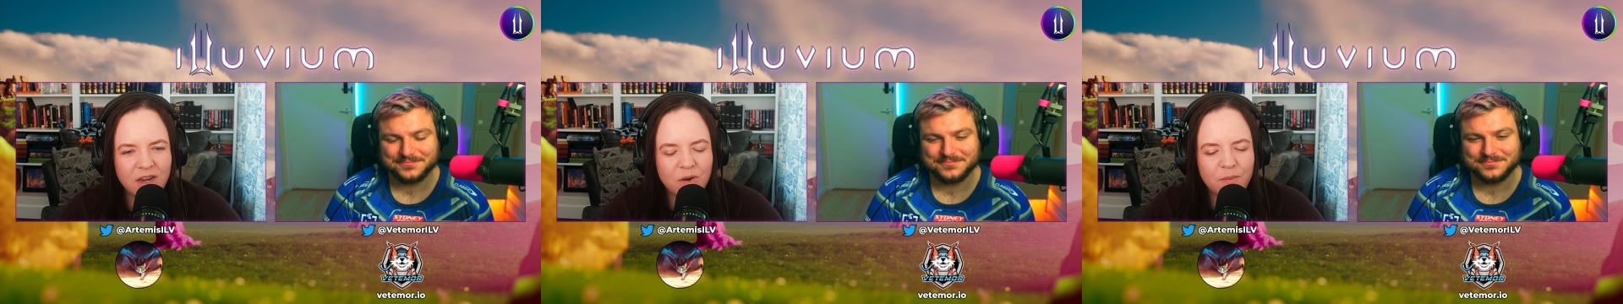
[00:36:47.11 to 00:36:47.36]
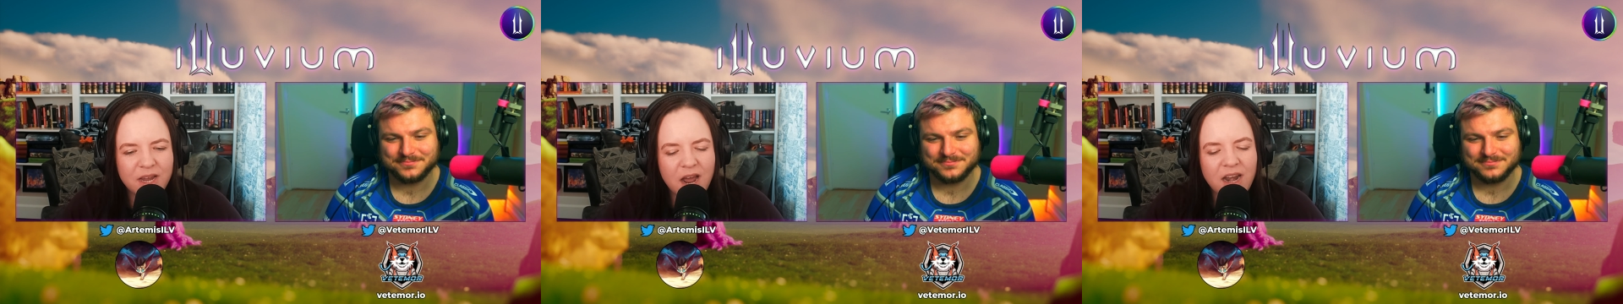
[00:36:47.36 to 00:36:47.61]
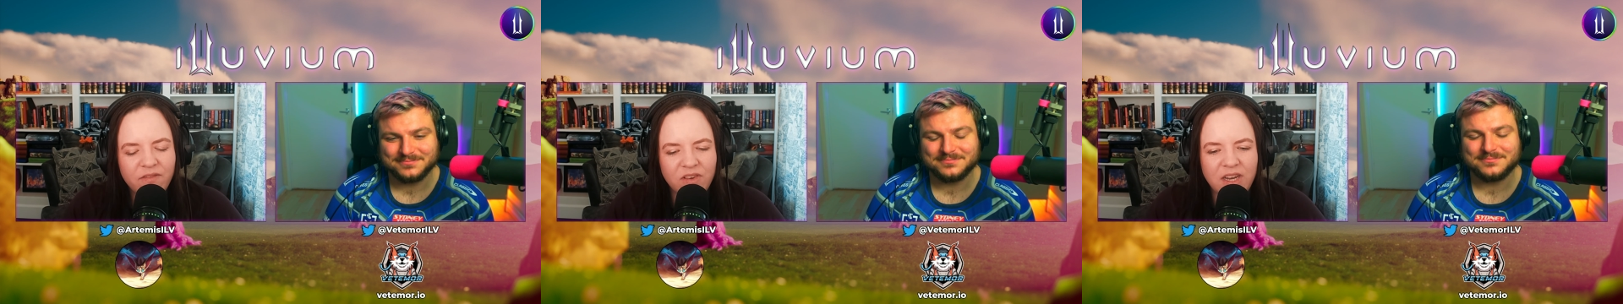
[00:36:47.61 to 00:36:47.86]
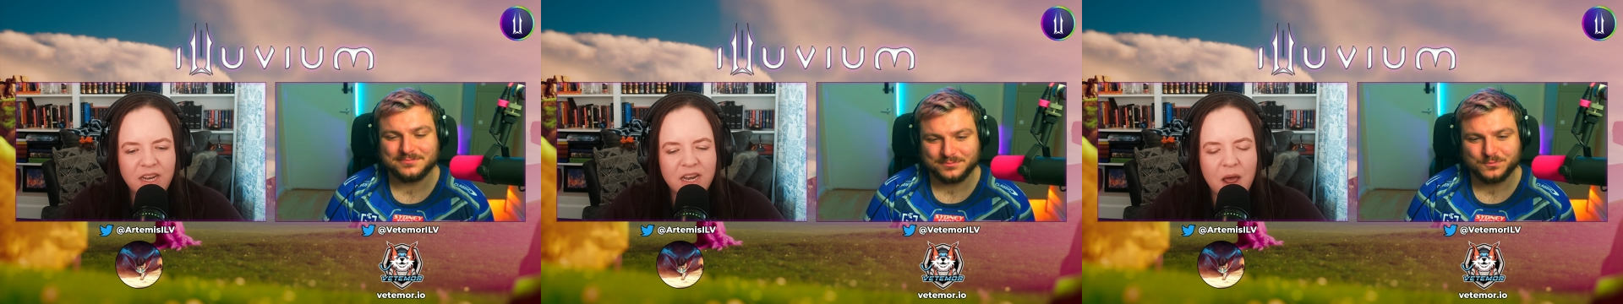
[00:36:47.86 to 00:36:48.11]
Speaker 1: You know, we kind of
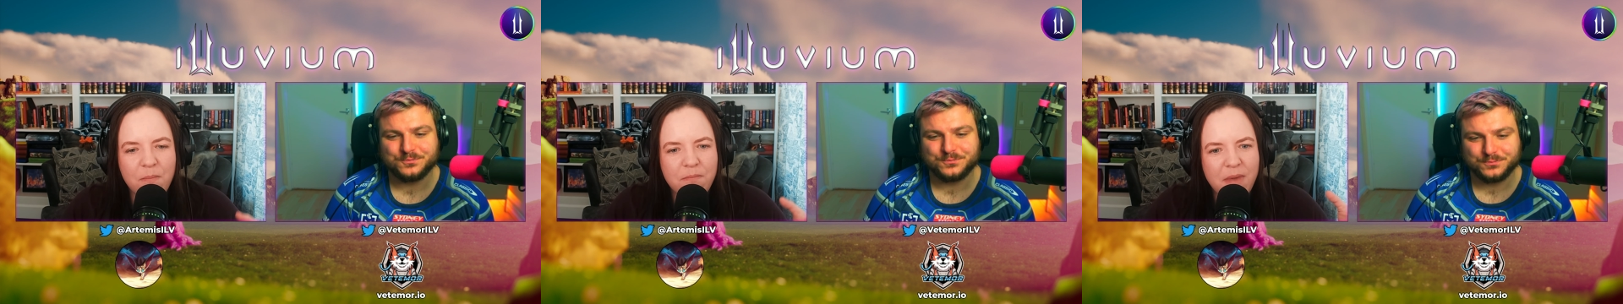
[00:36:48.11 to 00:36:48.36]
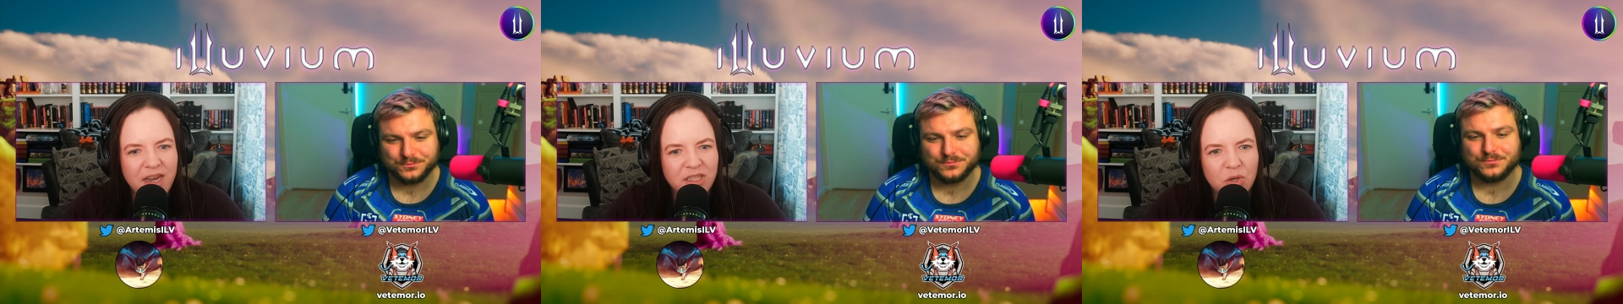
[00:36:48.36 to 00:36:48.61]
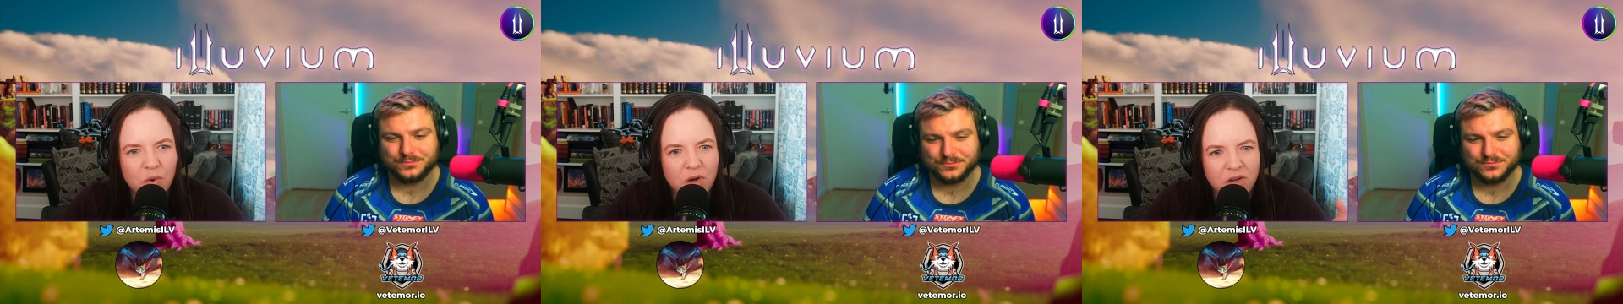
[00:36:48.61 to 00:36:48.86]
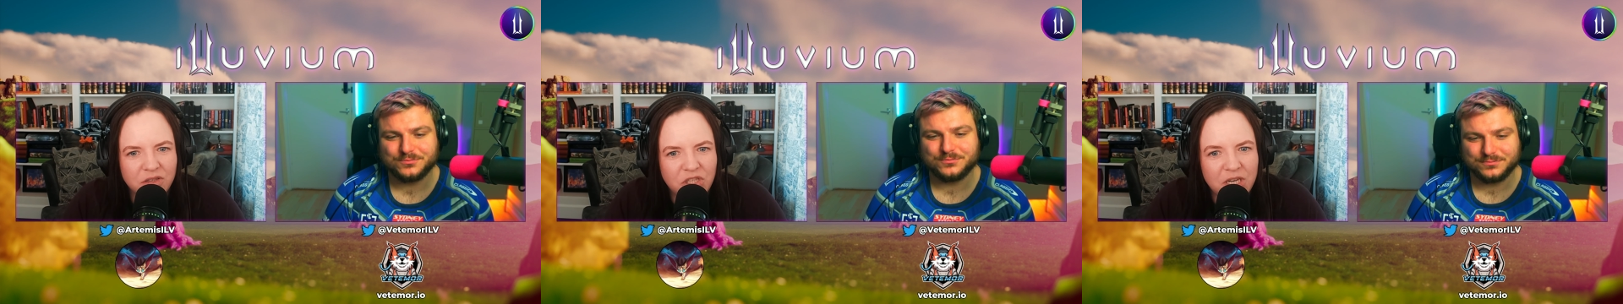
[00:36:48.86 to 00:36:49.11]
need a
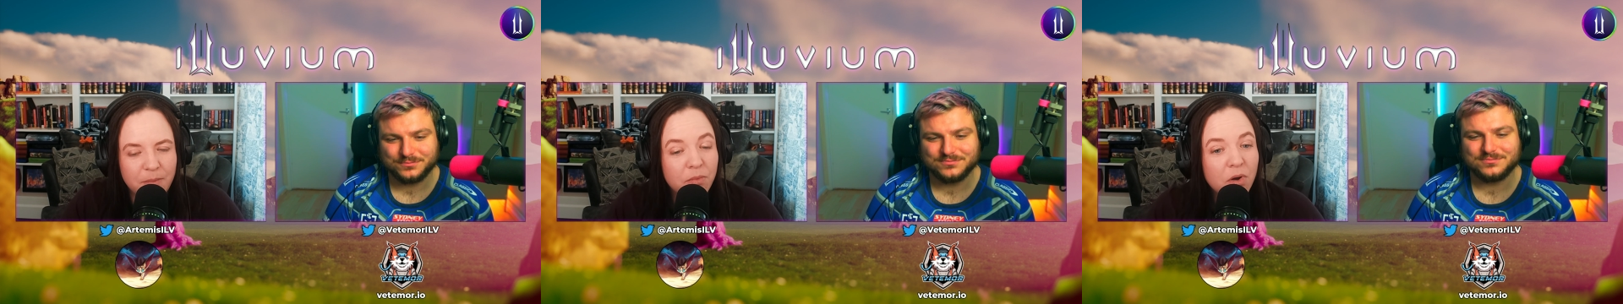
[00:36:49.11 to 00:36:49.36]
mentorship